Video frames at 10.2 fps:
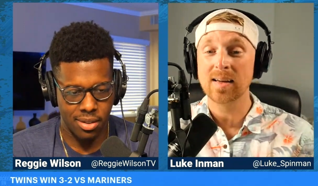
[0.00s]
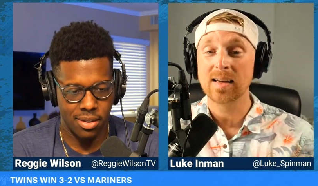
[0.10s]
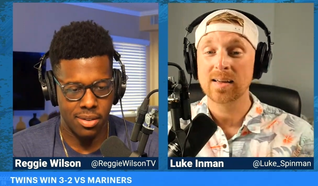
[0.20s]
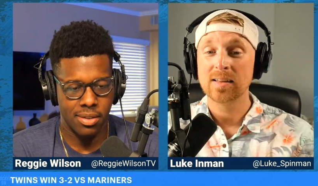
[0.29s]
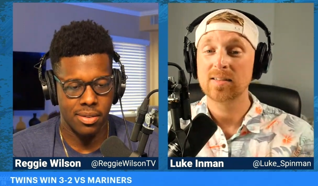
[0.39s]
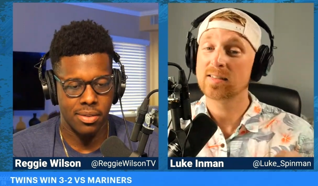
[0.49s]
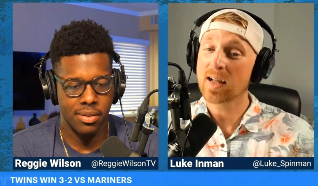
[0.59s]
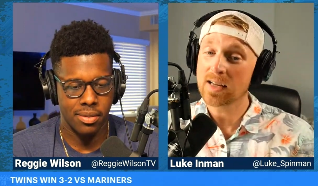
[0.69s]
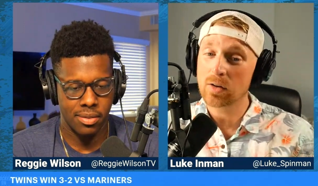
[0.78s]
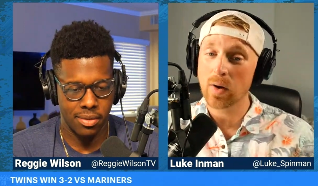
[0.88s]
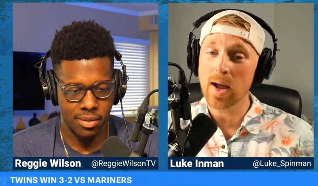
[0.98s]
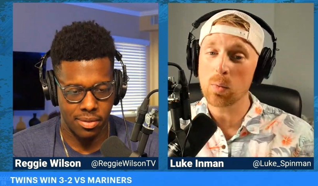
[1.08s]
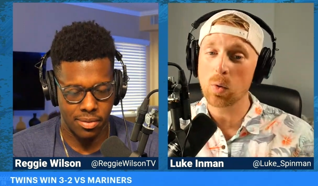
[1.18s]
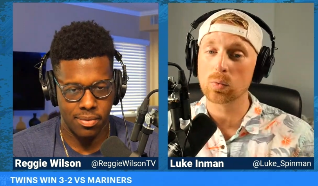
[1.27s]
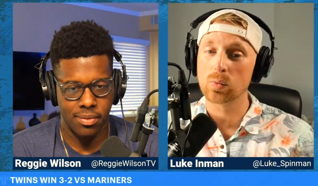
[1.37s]
Speaker 1: Sonny Gray
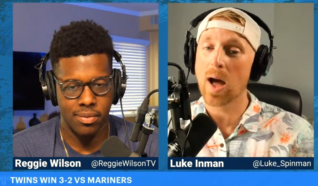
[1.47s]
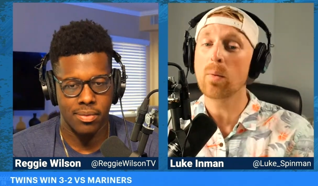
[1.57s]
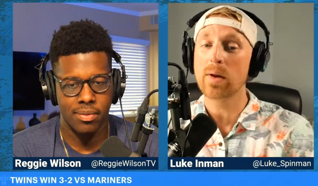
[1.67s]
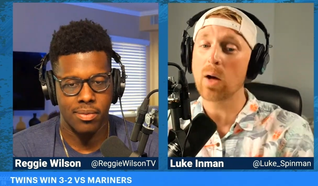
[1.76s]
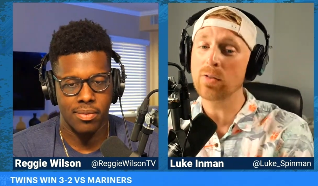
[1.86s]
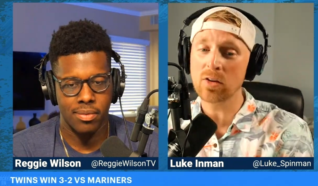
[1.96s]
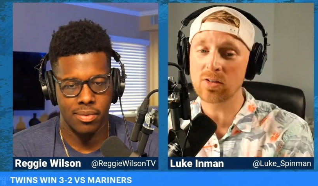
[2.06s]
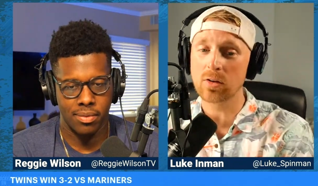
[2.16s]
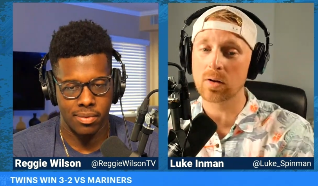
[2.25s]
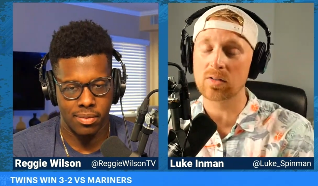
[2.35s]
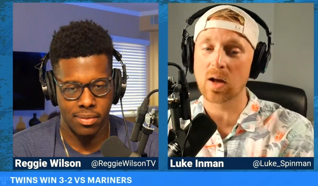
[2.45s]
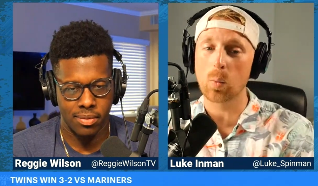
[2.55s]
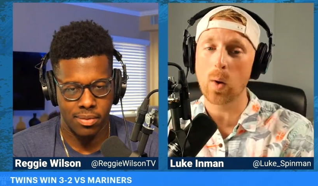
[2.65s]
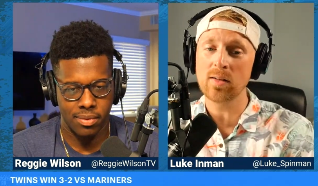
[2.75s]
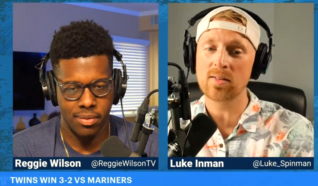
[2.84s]
will round out the series on
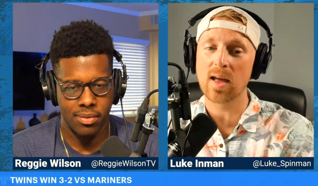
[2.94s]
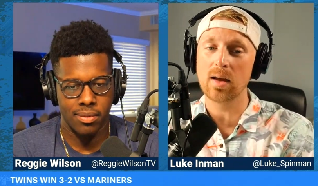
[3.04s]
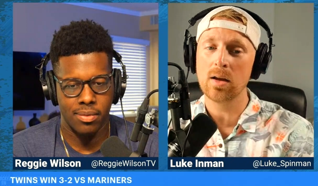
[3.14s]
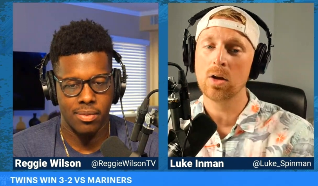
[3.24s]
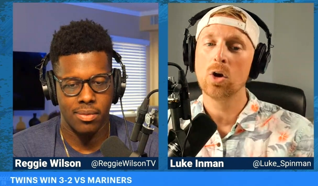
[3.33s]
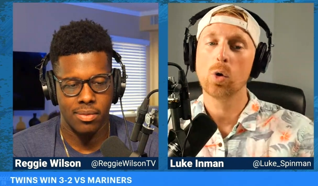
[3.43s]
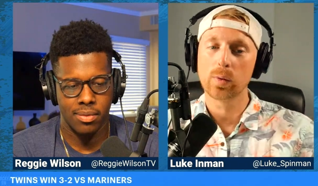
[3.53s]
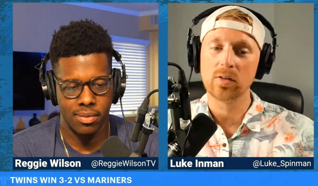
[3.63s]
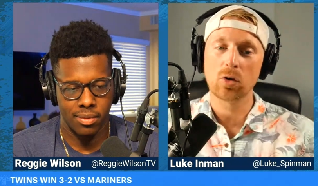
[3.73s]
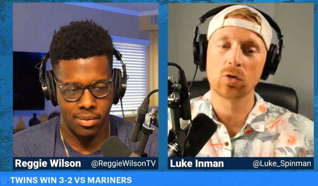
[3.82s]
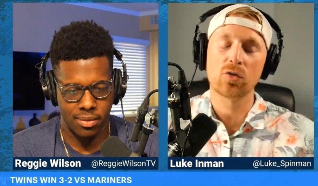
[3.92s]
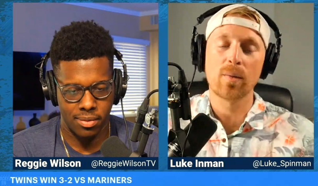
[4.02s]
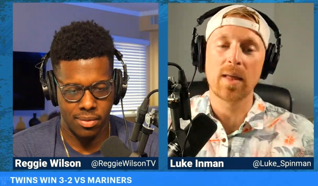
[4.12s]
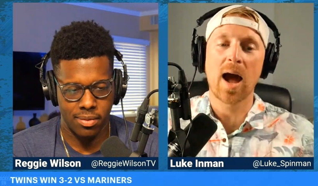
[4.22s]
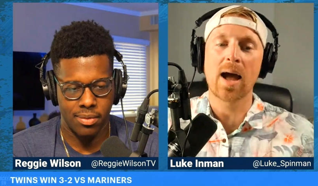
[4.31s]
Wednesday, who returns from
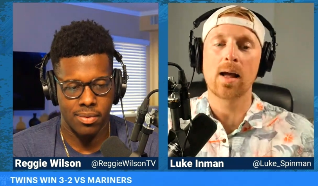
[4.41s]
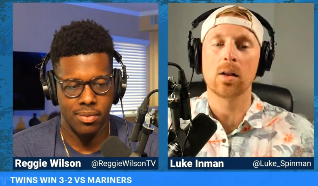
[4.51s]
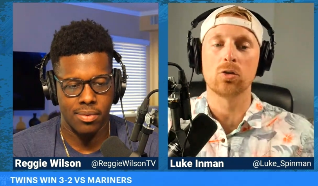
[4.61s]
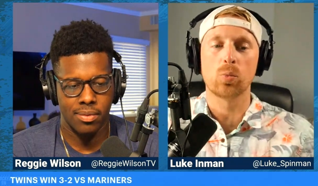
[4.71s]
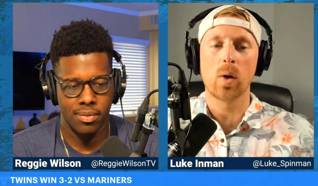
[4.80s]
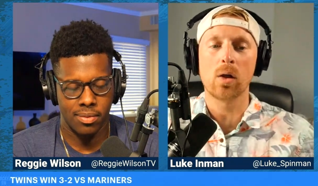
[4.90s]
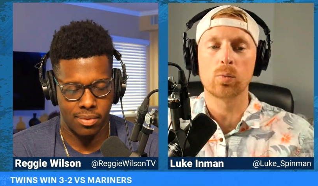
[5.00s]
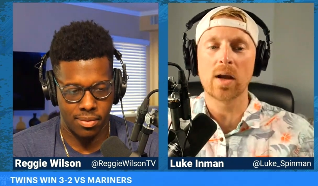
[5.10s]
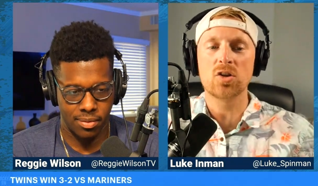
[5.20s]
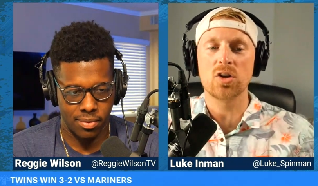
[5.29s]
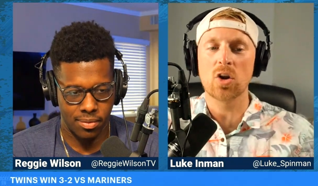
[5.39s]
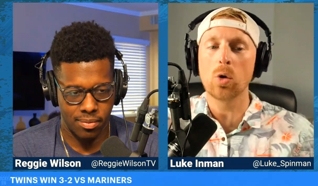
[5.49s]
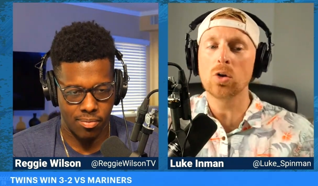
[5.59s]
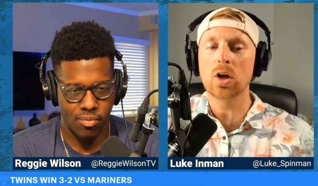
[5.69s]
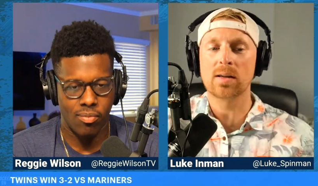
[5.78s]
the IL as well. Reggie, don't
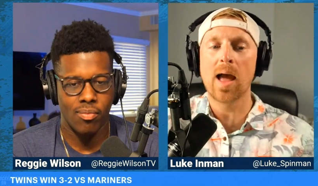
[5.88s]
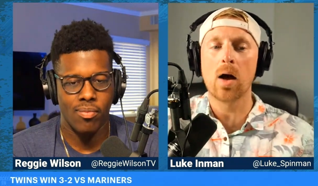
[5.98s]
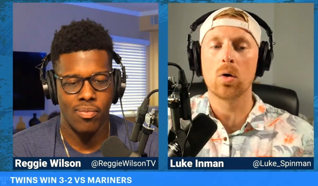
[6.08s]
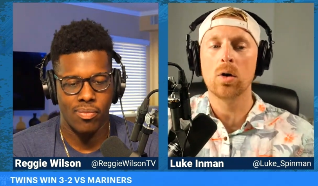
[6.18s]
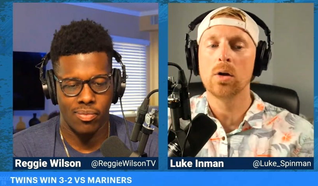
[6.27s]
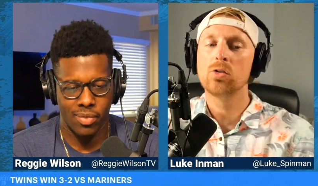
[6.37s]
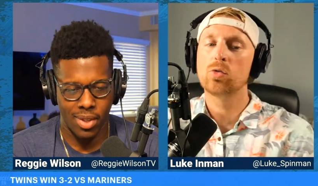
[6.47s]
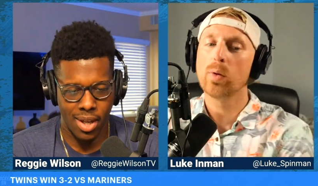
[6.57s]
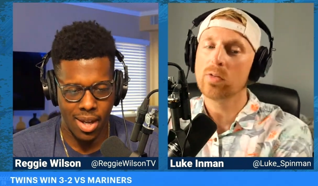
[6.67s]
look now. Twins yeah.